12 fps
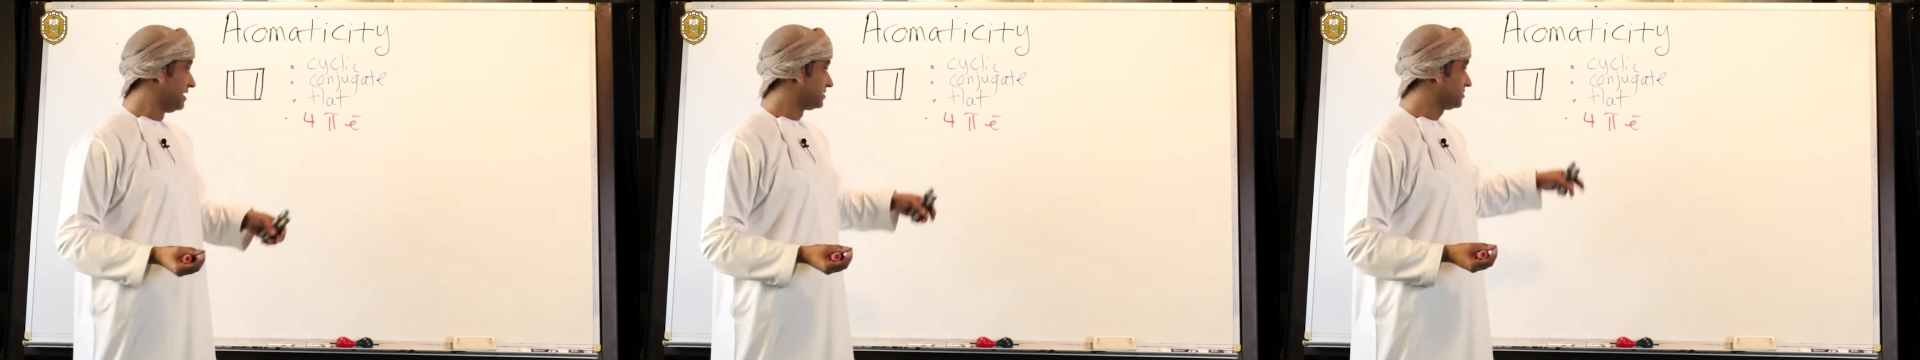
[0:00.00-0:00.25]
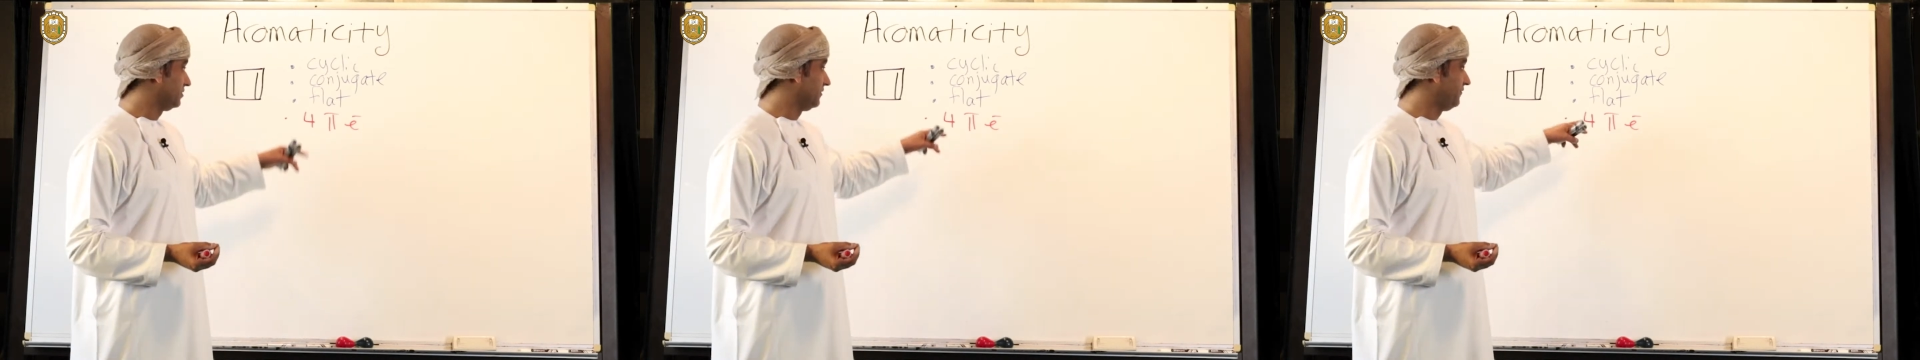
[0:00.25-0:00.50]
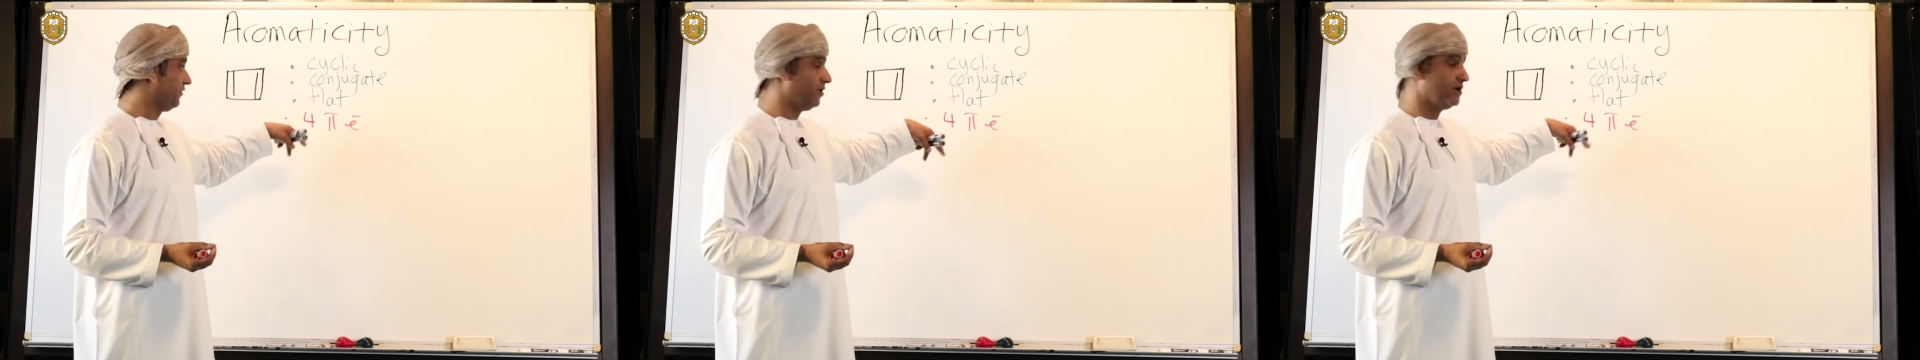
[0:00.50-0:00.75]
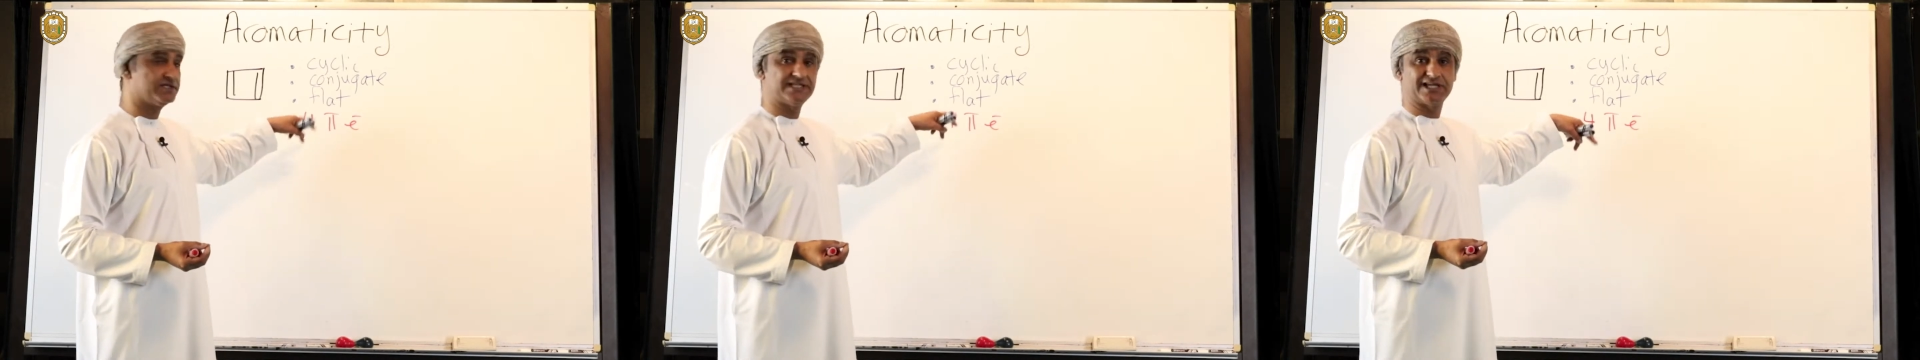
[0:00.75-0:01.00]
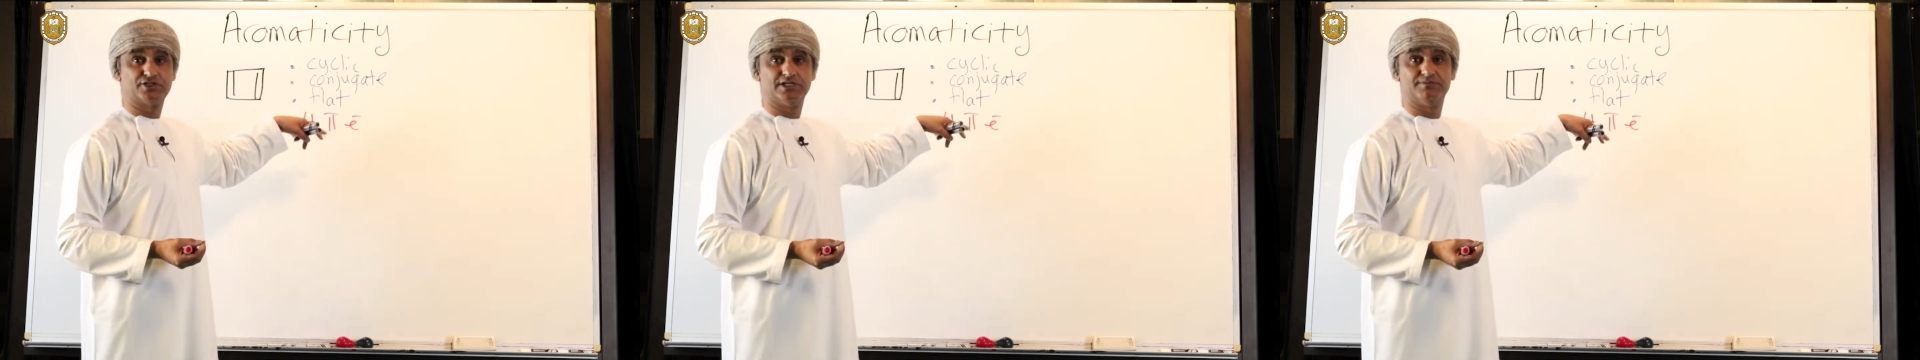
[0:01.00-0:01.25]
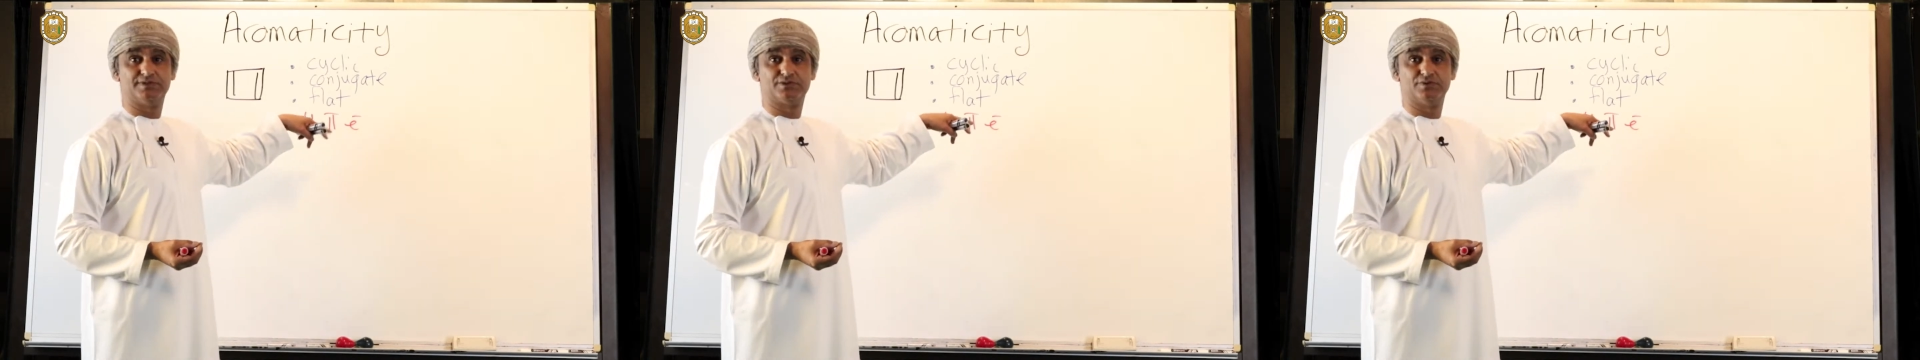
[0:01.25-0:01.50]
So 4 is
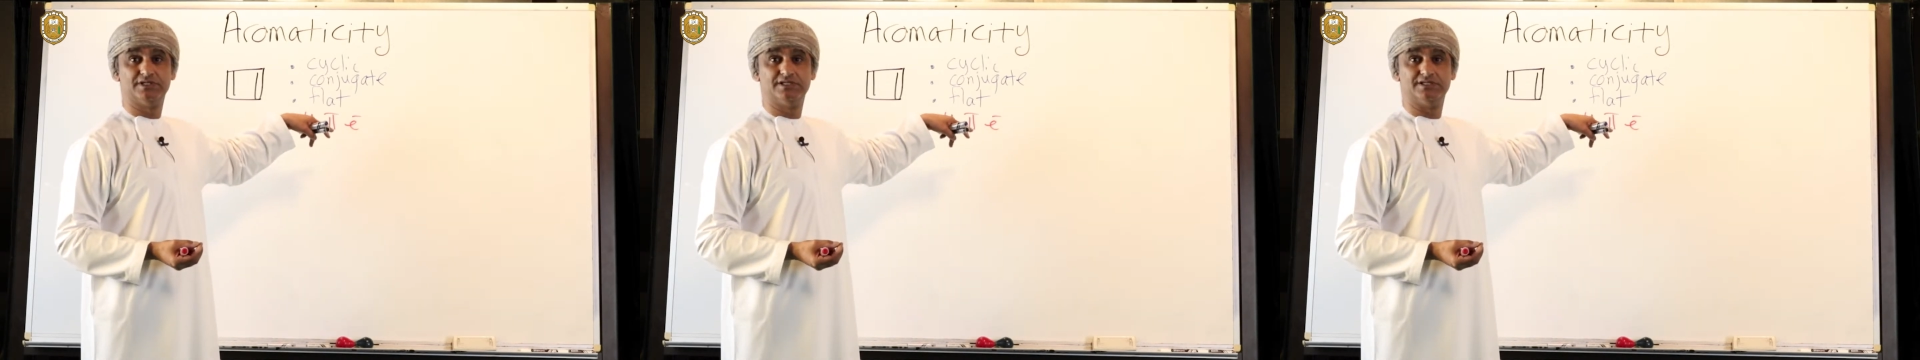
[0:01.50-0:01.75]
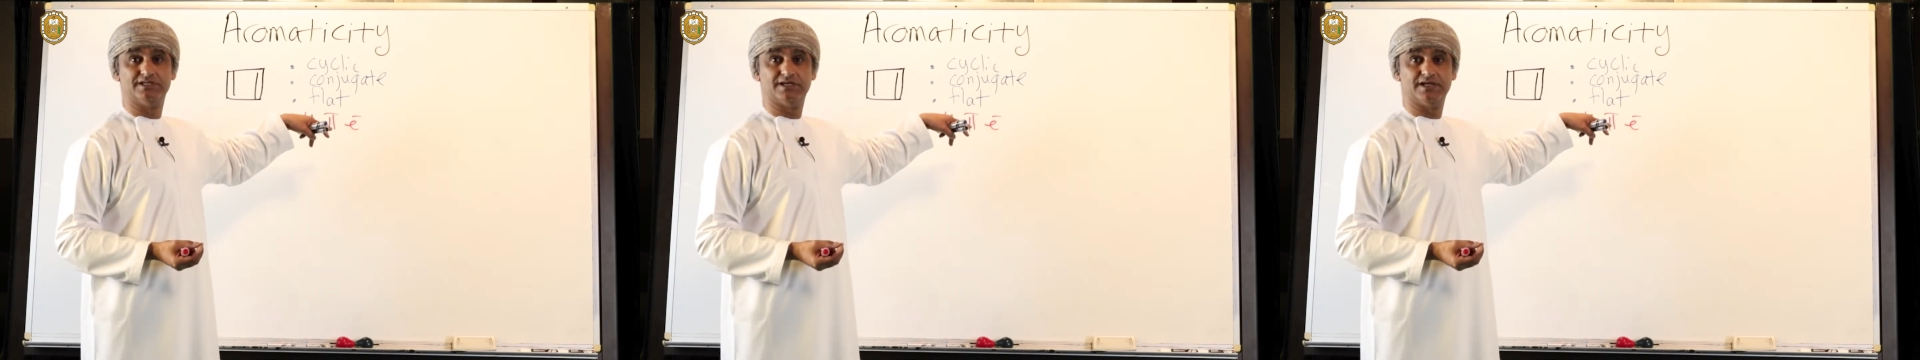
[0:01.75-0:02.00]
actually between,